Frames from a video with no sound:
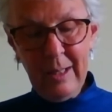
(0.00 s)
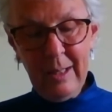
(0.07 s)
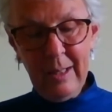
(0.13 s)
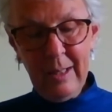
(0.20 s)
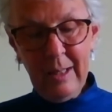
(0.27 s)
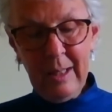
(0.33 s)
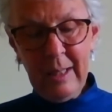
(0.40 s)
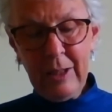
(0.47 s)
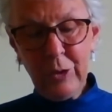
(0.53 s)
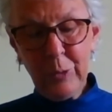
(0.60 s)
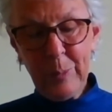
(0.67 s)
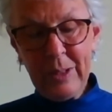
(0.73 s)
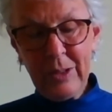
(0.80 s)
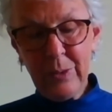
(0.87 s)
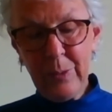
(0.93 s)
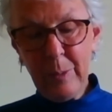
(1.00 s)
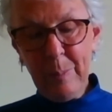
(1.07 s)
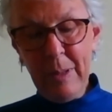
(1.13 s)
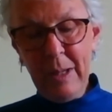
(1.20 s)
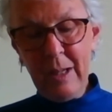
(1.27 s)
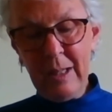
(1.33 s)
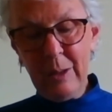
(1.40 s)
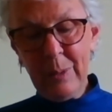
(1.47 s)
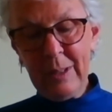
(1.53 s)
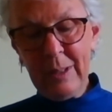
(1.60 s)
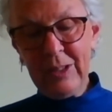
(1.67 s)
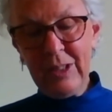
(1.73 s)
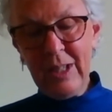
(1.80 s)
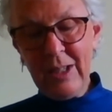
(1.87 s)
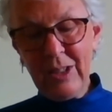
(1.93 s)
An aspect of the Pali word
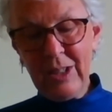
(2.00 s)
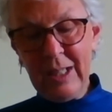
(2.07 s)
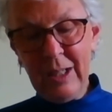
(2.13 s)
sati,